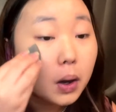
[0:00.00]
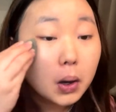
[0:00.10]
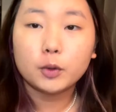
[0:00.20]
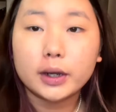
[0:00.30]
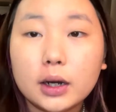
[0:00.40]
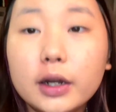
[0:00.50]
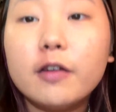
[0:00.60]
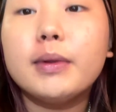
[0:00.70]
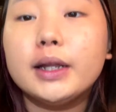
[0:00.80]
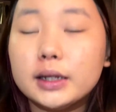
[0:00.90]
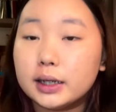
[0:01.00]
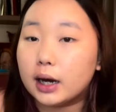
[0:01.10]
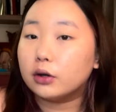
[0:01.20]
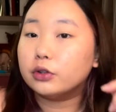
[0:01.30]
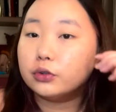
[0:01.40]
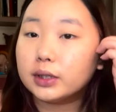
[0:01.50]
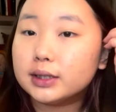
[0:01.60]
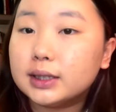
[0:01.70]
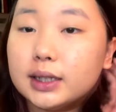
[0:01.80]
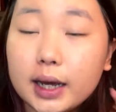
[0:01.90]
Okay, now that I've blended it out, you can
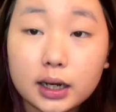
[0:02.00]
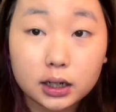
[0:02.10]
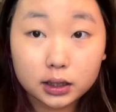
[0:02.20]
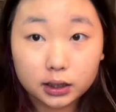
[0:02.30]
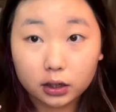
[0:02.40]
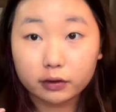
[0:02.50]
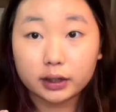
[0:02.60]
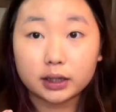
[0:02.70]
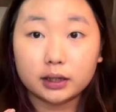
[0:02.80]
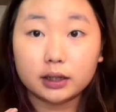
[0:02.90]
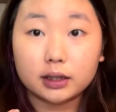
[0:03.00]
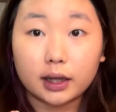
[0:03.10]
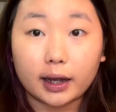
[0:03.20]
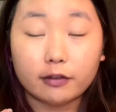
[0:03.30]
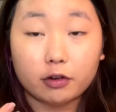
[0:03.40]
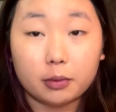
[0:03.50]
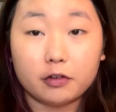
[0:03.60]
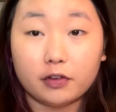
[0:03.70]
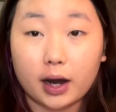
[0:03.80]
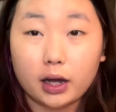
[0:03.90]
see that already, like from
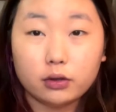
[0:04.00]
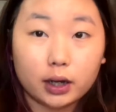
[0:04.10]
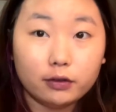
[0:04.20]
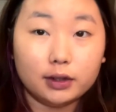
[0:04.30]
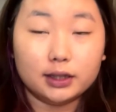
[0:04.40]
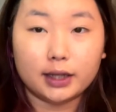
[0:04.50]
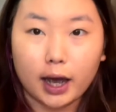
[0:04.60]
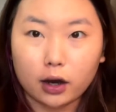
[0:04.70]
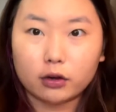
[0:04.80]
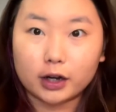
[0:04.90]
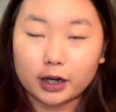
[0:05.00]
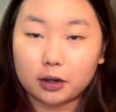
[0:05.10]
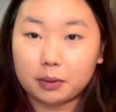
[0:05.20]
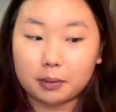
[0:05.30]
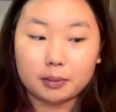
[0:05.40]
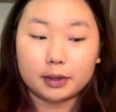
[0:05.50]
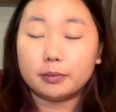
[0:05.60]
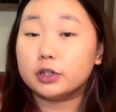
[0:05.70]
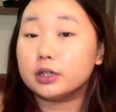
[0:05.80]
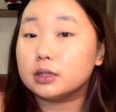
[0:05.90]
afar, you can't really tell, right, about my
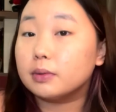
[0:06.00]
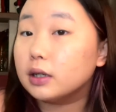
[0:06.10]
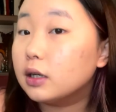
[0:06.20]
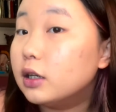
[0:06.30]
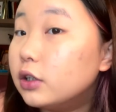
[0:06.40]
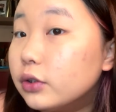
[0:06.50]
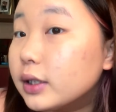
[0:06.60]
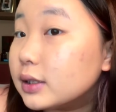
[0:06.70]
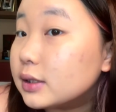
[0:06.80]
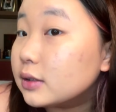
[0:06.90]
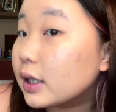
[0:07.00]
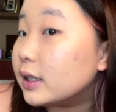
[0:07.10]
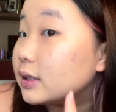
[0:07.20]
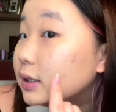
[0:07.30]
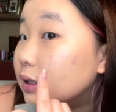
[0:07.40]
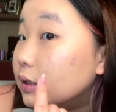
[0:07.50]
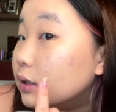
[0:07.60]
blemishes, but you can still kind of see,